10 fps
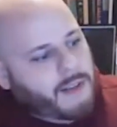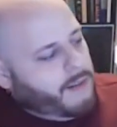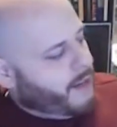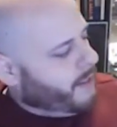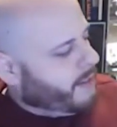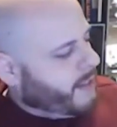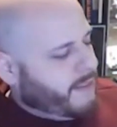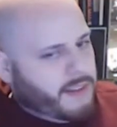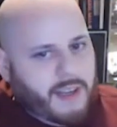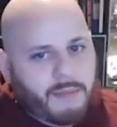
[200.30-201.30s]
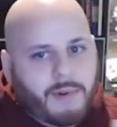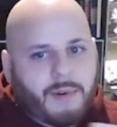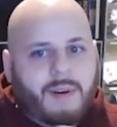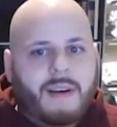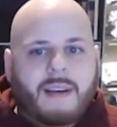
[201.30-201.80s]
do, actually just kind of an
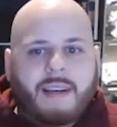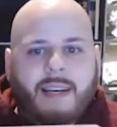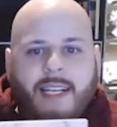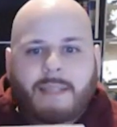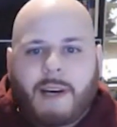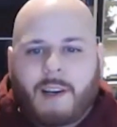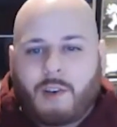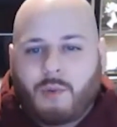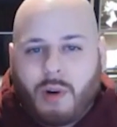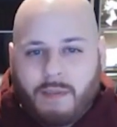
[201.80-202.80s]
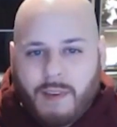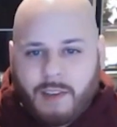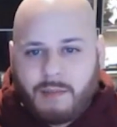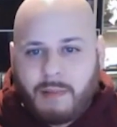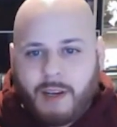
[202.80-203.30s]
example, it's about a
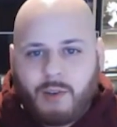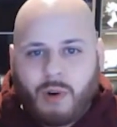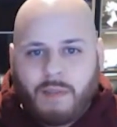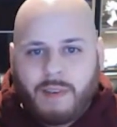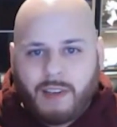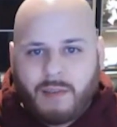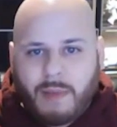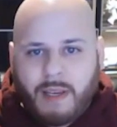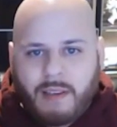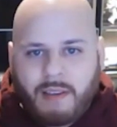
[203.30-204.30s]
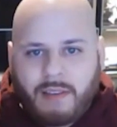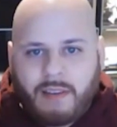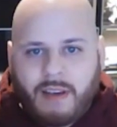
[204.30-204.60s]
12-inch by 12-inch piece.